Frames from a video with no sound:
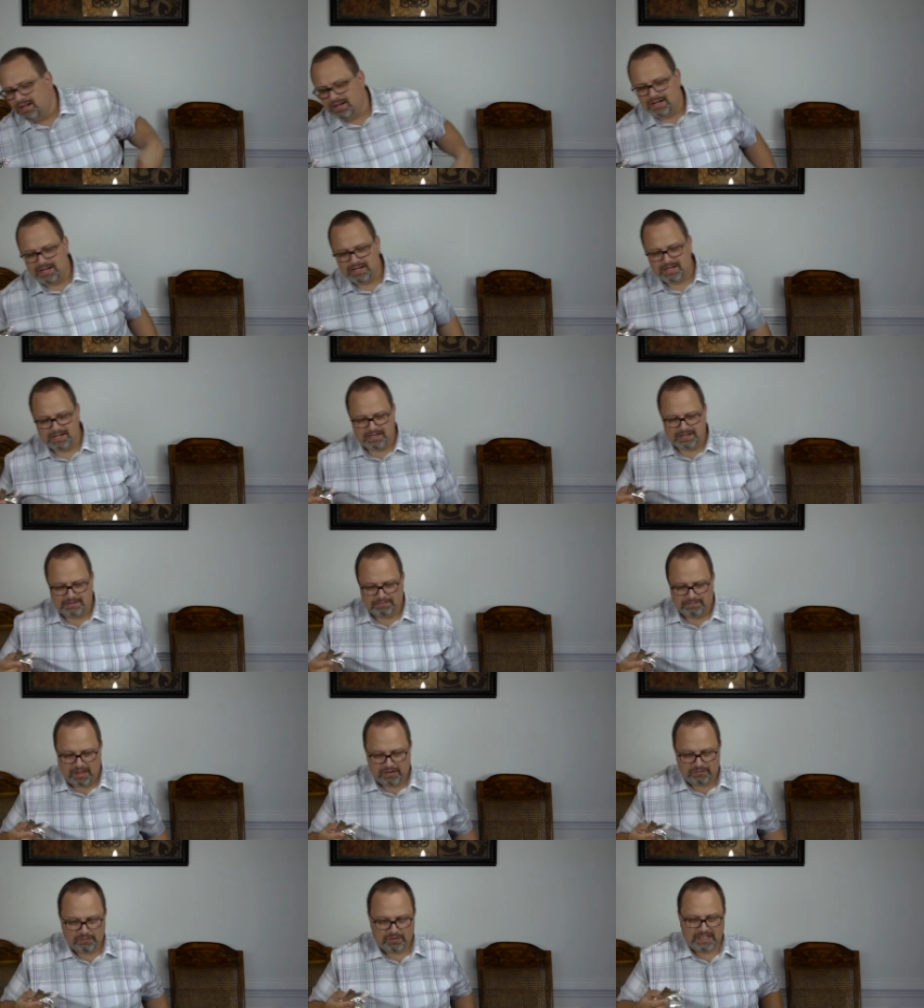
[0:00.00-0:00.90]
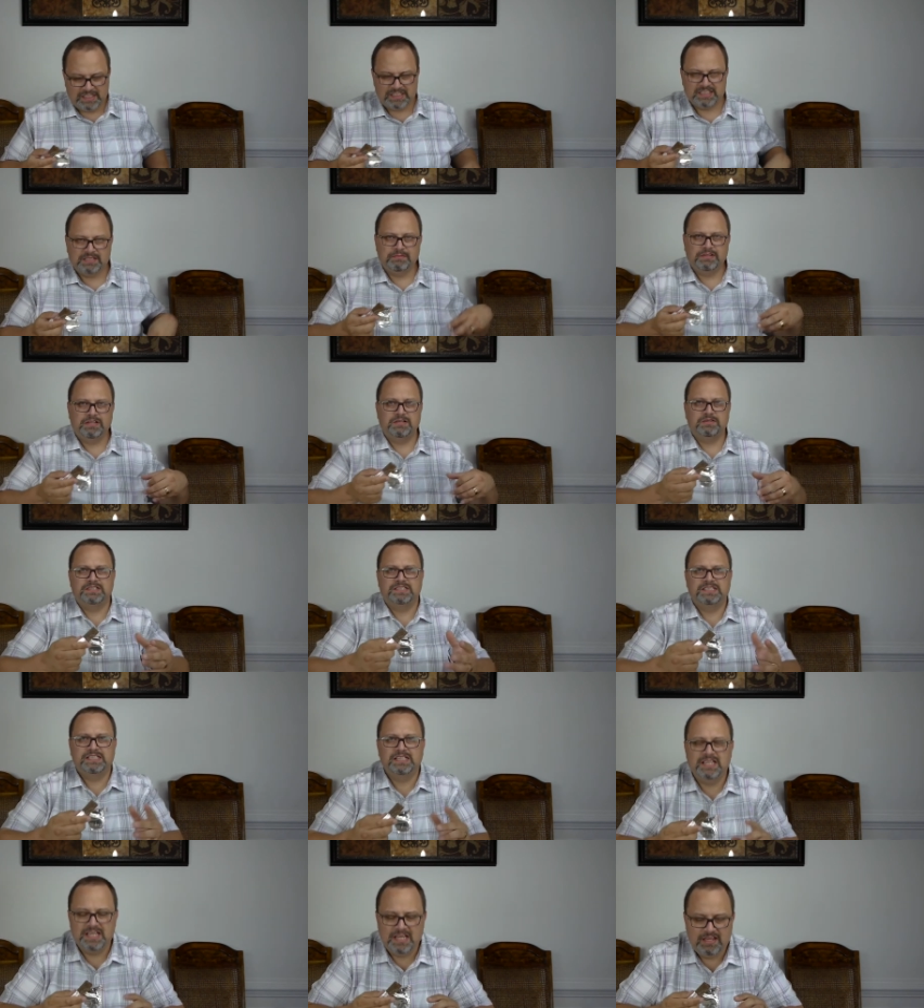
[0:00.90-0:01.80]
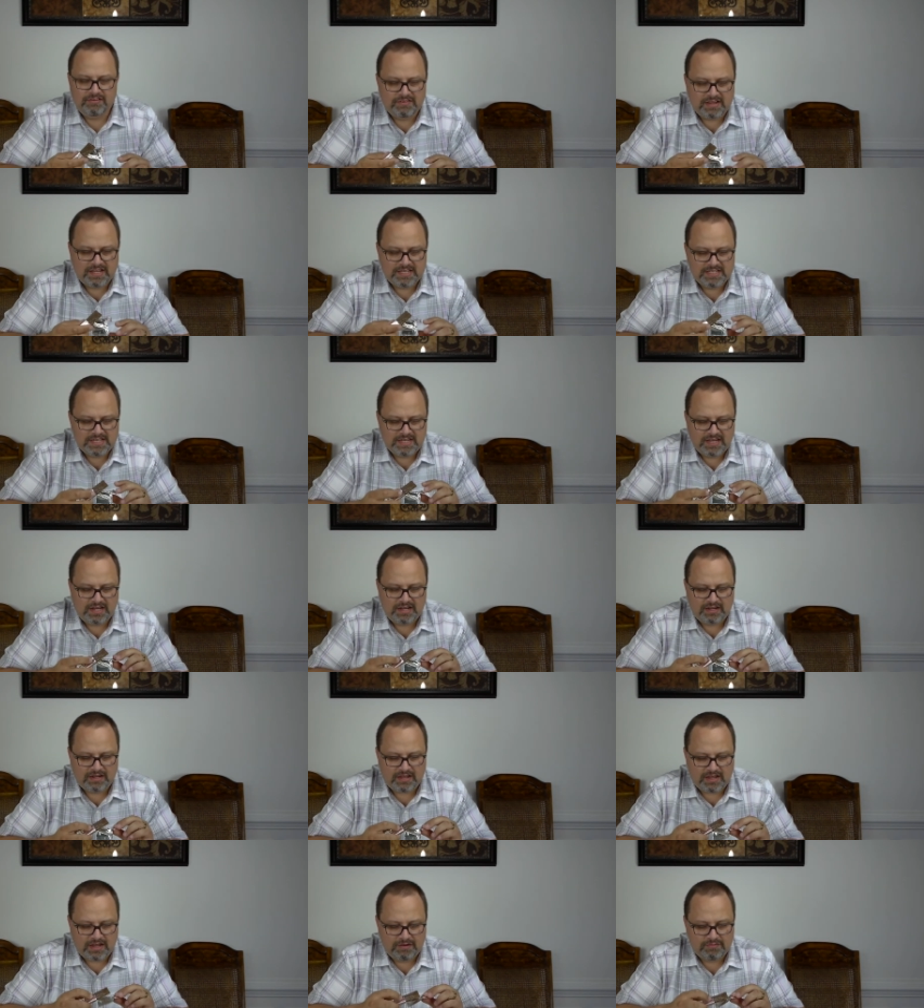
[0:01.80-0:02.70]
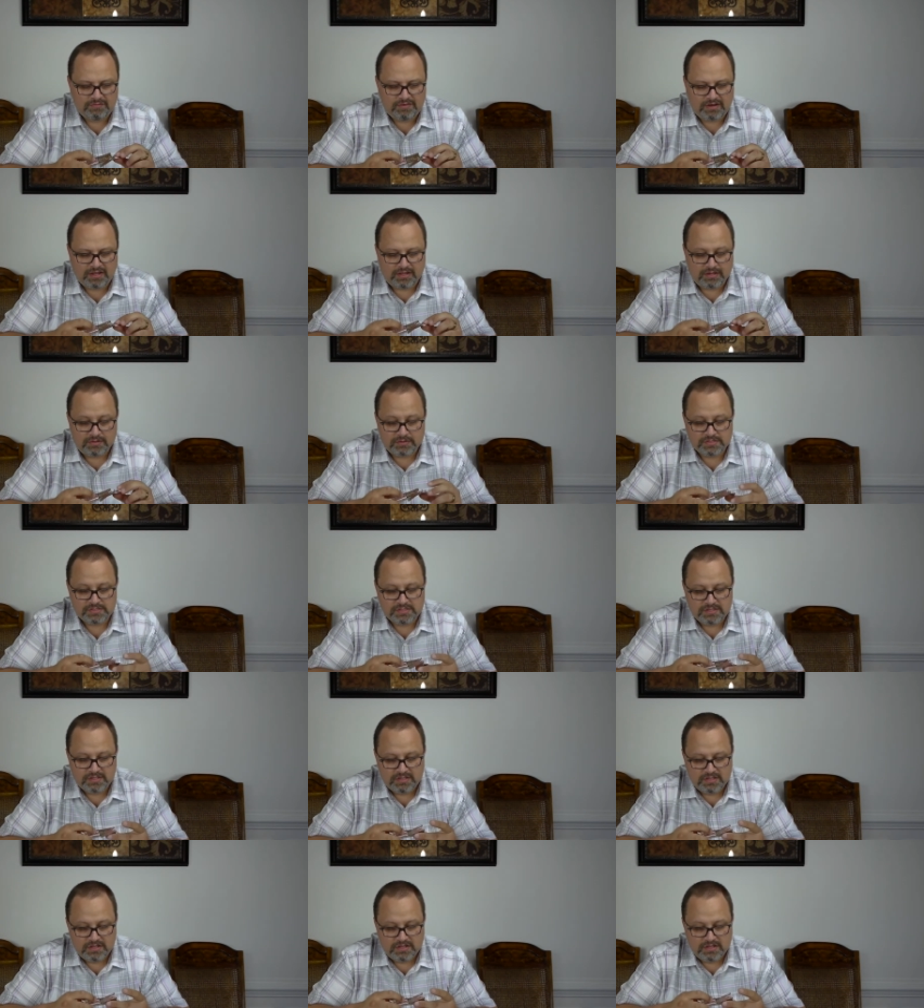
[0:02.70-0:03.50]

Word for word: Uh, I watched some of those Steve 1989 videos